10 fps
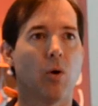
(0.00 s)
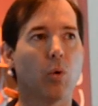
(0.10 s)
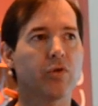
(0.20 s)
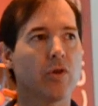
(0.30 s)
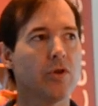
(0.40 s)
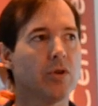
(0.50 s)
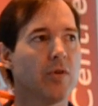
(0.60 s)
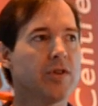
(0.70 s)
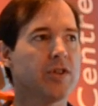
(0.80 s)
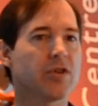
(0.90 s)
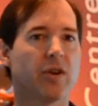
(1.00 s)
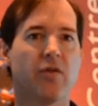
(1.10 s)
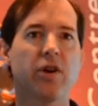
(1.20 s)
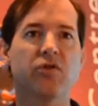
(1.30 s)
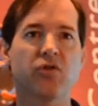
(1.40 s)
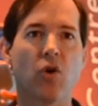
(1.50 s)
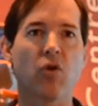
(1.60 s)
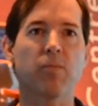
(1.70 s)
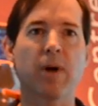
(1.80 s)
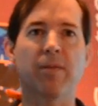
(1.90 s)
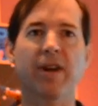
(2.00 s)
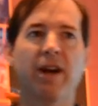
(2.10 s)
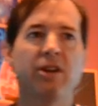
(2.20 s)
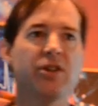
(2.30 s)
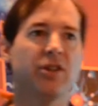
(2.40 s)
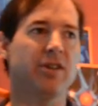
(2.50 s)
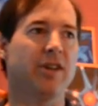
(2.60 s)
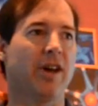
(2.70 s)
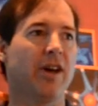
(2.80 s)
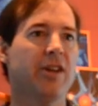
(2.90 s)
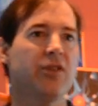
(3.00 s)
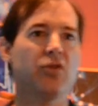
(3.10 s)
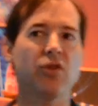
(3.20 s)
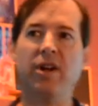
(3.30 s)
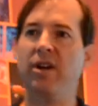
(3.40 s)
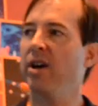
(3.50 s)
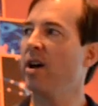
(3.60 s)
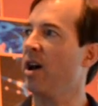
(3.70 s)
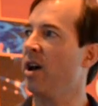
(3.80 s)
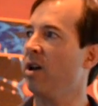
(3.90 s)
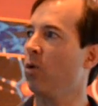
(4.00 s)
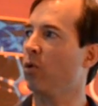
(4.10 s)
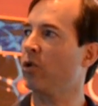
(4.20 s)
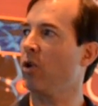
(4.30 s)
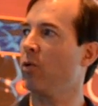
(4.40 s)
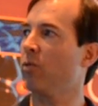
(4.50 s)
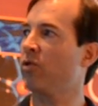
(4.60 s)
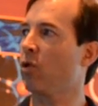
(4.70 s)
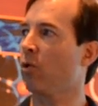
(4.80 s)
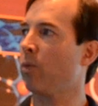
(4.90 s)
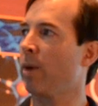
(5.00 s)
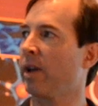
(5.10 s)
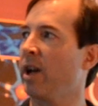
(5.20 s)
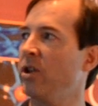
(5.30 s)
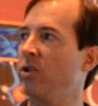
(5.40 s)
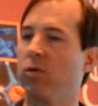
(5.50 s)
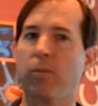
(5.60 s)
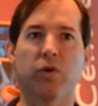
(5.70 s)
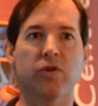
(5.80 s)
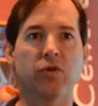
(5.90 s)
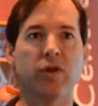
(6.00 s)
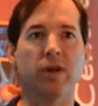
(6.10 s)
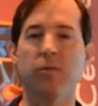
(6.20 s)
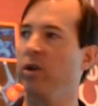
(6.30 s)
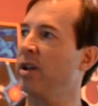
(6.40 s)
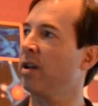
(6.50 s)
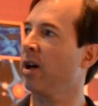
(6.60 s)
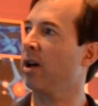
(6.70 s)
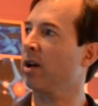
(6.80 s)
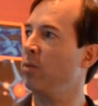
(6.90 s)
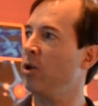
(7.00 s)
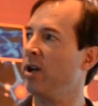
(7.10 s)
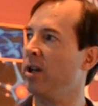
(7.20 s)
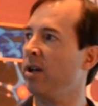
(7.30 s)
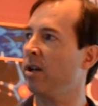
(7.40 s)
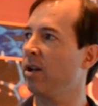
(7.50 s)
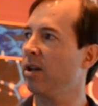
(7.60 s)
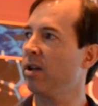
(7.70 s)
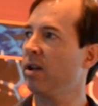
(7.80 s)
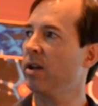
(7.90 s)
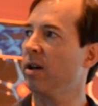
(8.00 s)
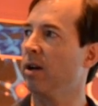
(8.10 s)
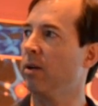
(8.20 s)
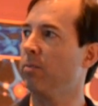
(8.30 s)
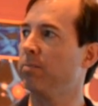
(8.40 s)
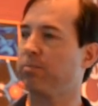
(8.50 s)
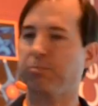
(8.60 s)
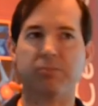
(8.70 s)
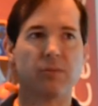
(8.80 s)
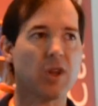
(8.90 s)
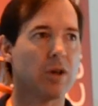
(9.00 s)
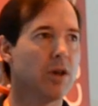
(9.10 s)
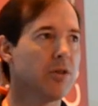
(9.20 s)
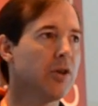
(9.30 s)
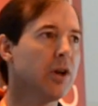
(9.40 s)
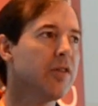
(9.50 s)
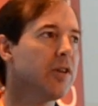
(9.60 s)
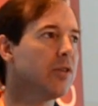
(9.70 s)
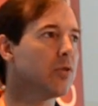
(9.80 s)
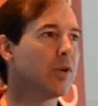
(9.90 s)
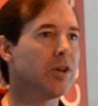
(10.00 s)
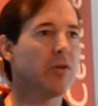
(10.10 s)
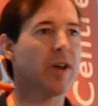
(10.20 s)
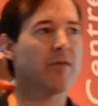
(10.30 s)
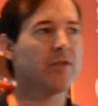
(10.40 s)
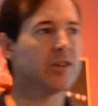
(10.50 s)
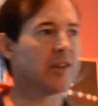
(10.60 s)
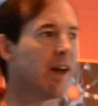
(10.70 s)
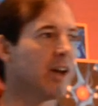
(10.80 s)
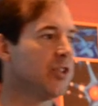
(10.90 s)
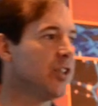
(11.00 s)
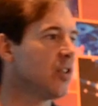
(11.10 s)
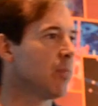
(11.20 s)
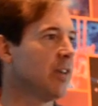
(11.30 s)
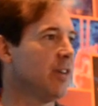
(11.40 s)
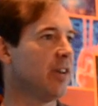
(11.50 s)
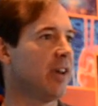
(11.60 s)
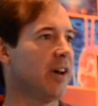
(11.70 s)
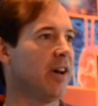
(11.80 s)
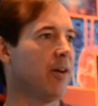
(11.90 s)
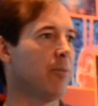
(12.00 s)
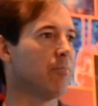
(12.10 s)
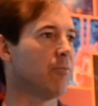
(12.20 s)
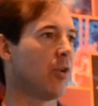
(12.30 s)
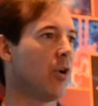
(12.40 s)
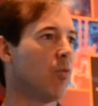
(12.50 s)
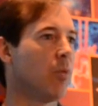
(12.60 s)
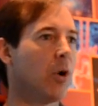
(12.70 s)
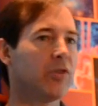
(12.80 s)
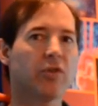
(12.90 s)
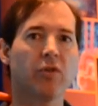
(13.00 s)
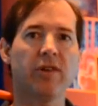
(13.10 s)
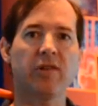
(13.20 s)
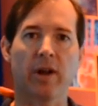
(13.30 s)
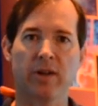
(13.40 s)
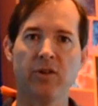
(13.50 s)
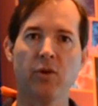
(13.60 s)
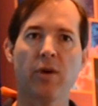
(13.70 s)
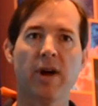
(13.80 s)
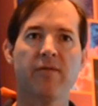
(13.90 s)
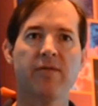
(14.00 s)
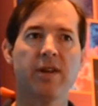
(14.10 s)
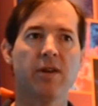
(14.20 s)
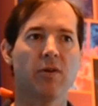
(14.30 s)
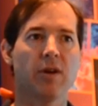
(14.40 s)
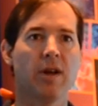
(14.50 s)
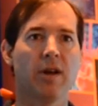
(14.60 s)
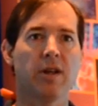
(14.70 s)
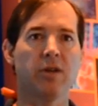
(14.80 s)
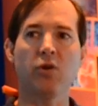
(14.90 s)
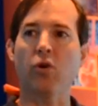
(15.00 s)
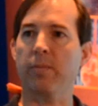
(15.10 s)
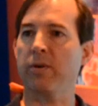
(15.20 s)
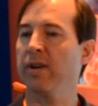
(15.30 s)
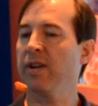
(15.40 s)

Also, the university's got a very strong publication history and also strong publication repository community. The only thing is that we don't have these large discipline repositories like you do have here in Europe.